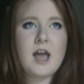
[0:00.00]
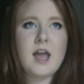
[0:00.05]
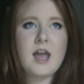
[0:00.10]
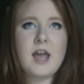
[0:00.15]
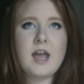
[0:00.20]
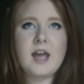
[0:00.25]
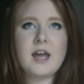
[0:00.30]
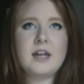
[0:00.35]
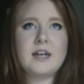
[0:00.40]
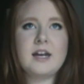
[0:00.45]

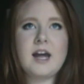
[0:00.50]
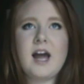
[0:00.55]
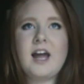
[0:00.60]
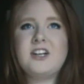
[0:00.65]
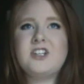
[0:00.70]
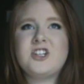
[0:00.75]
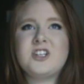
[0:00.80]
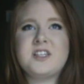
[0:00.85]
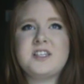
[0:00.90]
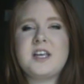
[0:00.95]
And I
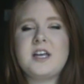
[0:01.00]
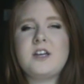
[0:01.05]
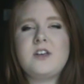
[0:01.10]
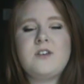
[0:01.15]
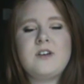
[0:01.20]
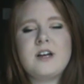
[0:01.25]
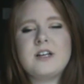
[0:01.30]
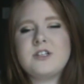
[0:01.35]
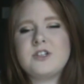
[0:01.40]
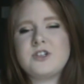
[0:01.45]
just said,
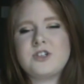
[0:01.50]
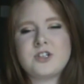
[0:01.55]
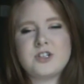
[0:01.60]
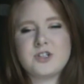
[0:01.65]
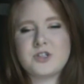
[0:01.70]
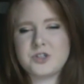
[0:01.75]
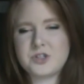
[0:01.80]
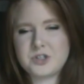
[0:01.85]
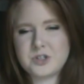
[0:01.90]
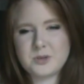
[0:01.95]
"You guys are
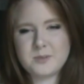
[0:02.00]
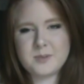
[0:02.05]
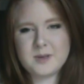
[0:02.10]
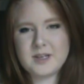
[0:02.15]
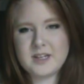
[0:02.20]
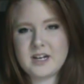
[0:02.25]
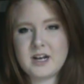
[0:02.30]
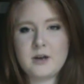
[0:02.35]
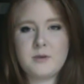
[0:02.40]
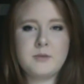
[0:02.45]
just
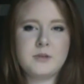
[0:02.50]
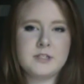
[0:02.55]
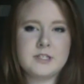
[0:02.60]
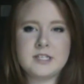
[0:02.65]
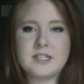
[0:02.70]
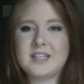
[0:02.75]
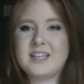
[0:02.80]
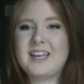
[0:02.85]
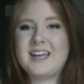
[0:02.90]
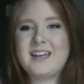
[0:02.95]
stupid." I
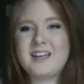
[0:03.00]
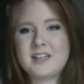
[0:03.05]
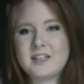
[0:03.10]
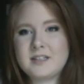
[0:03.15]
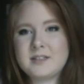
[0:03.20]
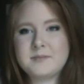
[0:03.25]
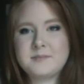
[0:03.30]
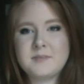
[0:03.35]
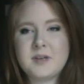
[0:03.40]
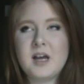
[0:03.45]
wasn't like
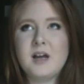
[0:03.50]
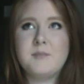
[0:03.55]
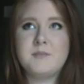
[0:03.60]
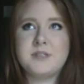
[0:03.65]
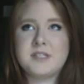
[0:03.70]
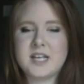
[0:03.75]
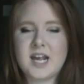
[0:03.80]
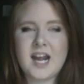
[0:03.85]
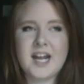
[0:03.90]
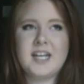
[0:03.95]

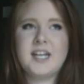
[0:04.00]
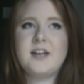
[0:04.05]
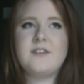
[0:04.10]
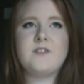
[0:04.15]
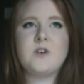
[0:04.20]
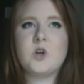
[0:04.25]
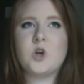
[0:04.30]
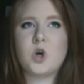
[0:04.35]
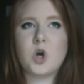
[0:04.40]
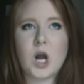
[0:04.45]
upset. I
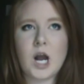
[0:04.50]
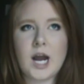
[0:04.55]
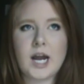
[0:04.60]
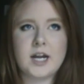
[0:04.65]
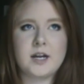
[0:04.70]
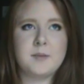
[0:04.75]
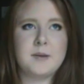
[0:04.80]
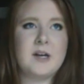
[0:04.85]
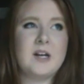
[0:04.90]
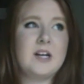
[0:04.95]
never
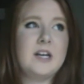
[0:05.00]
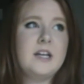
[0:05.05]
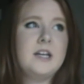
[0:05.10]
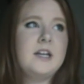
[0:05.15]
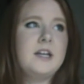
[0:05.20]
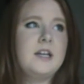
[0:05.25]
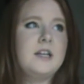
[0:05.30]
cried about it.